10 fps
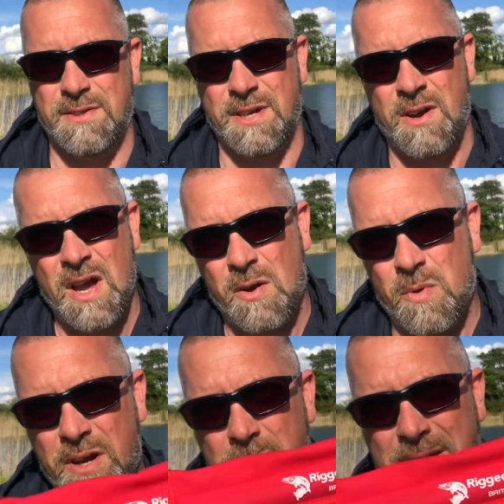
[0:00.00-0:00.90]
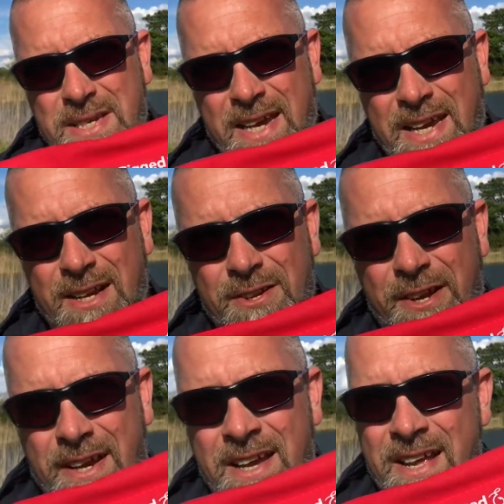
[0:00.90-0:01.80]
So we're going to be taking a
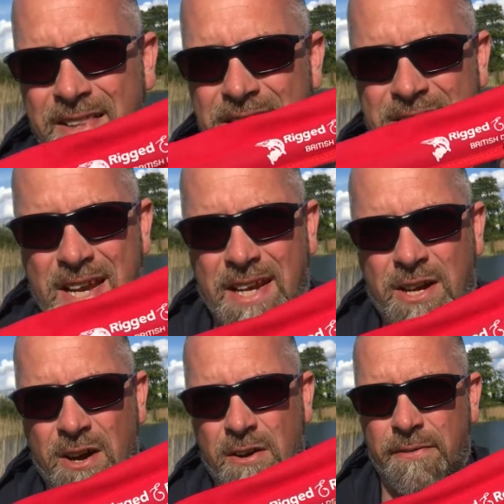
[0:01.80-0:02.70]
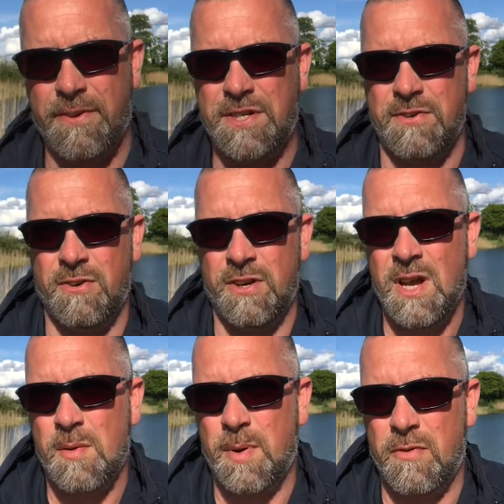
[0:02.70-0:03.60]
look at this Tenkara fishing rod
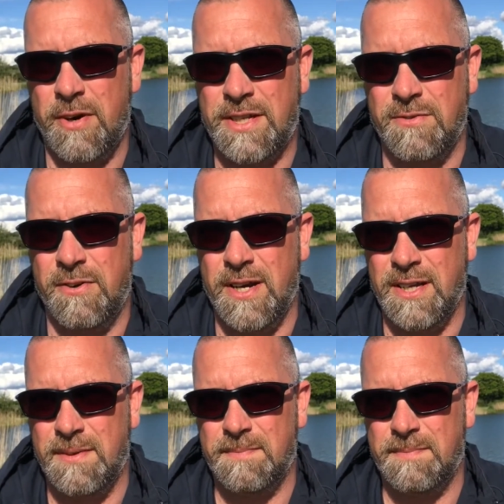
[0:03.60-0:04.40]
by Rigged and Ready.